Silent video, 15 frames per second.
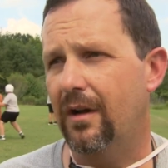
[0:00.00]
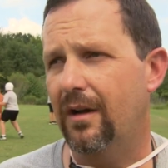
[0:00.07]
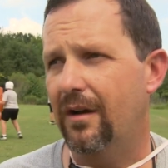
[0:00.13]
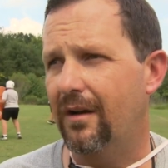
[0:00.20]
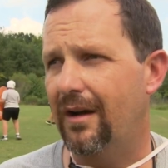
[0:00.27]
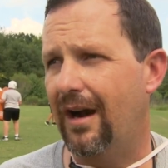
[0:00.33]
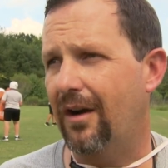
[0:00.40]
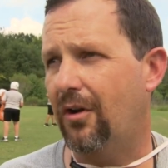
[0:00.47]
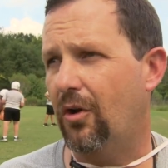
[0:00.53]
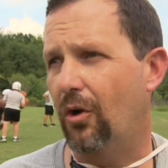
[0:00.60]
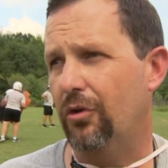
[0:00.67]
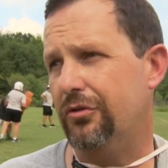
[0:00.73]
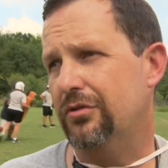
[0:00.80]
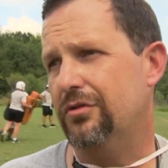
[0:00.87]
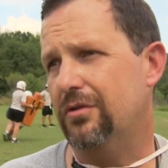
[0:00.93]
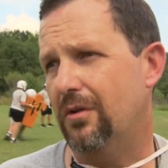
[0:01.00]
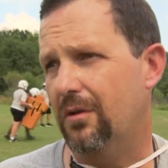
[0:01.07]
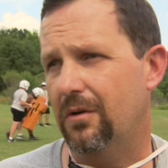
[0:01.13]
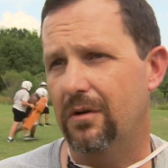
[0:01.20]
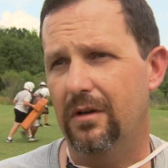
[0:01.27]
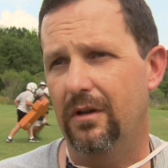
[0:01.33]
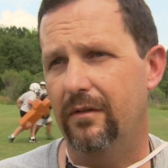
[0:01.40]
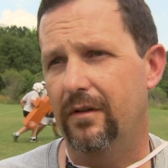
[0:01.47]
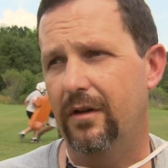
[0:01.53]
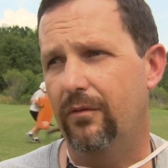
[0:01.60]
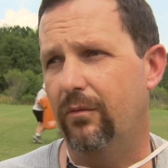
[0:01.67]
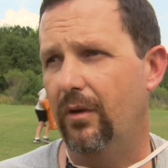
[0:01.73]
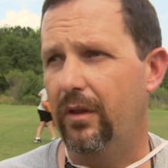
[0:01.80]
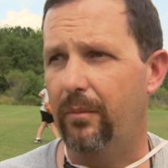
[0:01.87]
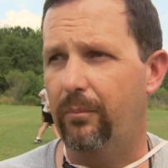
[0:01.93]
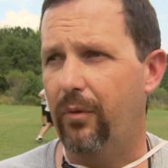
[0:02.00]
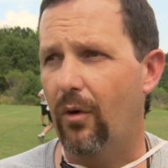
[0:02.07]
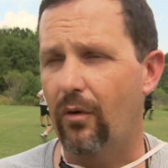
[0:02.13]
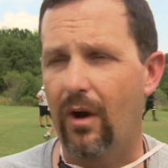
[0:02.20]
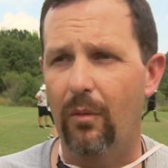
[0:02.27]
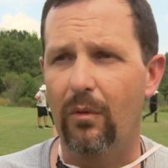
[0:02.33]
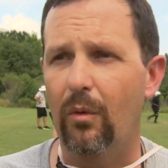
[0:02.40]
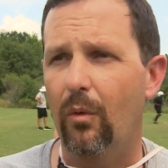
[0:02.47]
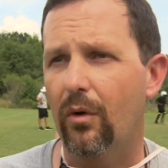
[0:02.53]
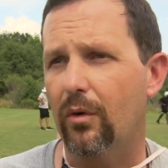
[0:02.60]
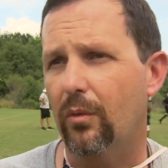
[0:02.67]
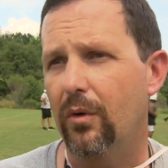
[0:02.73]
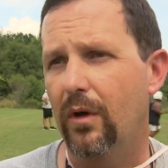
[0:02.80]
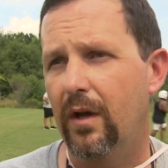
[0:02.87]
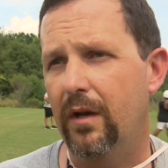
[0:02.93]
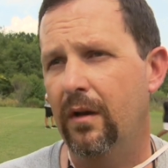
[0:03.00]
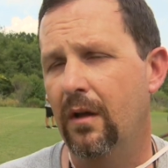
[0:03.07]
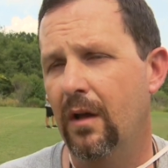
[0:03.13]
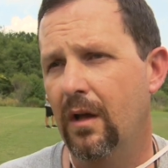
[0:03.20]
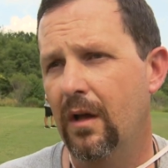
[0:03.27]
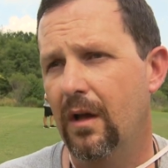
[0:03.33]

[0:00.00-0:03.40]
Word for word: Uh, our cultures are of, of what the program we want to run